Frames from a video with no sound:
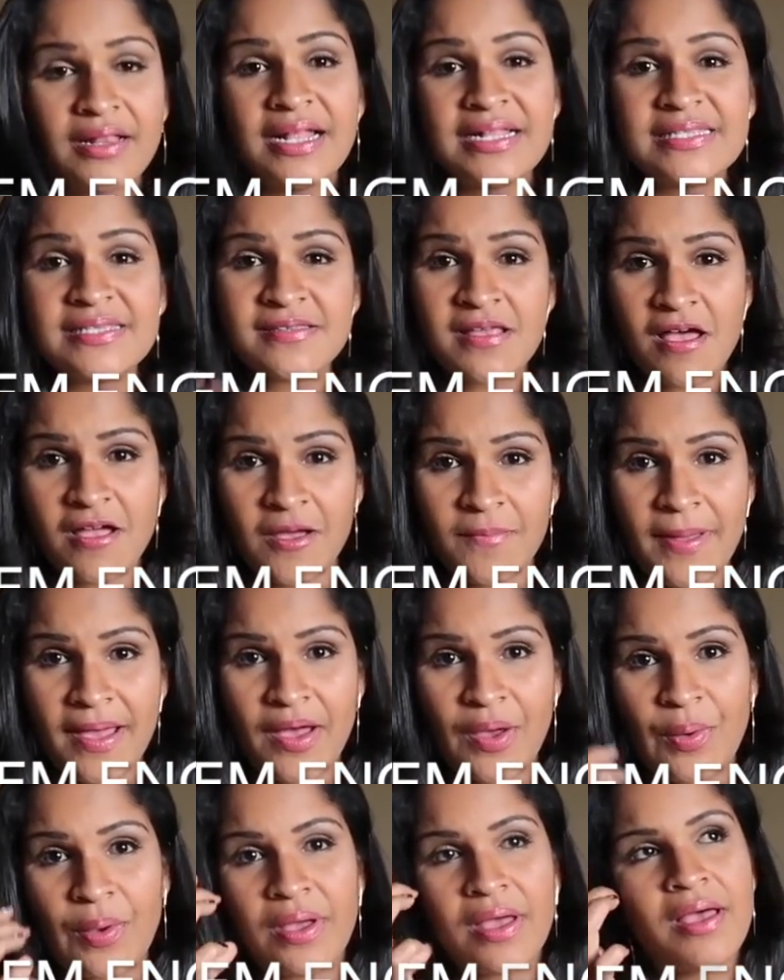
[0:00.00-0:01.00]
Now let's talk
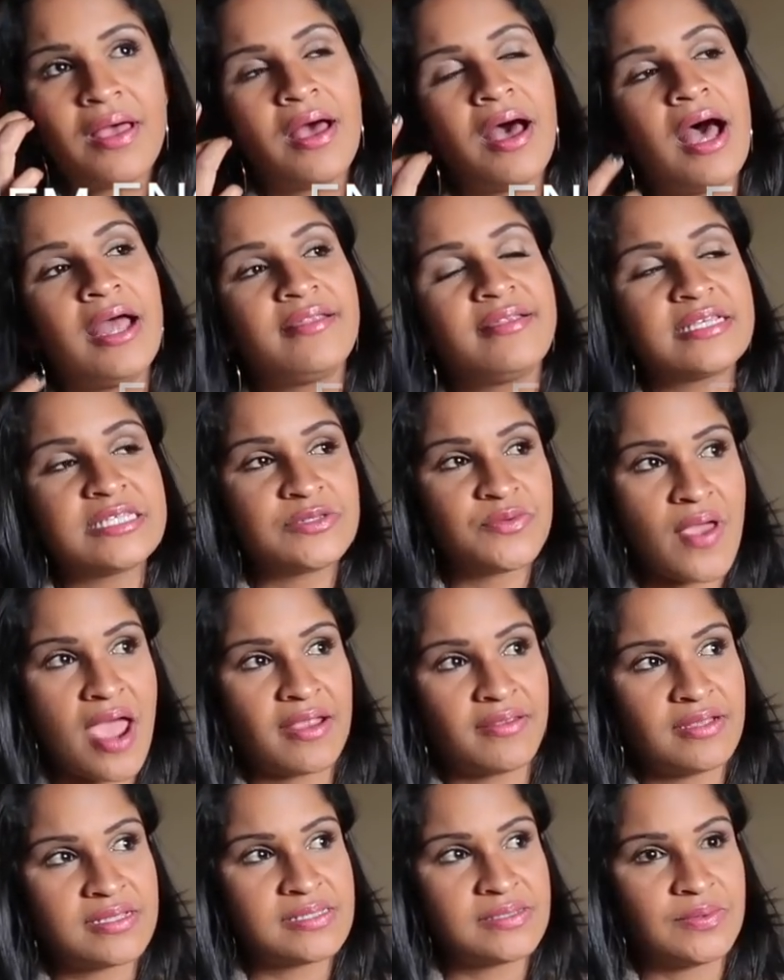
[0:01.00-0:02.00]
about
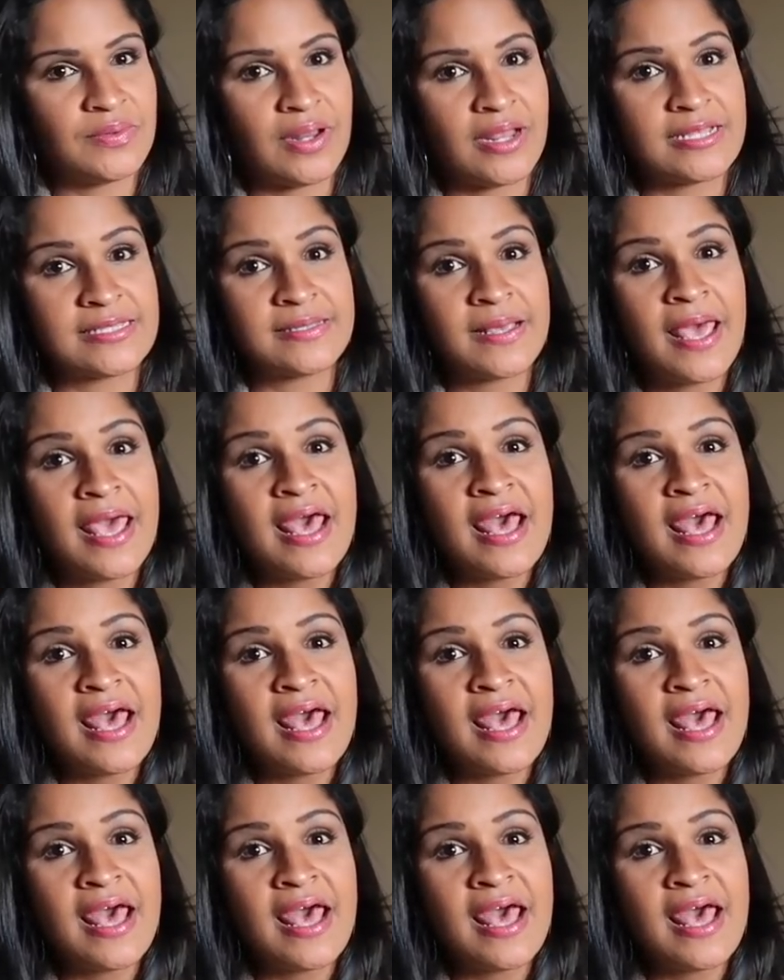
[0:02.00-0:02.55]
distracted students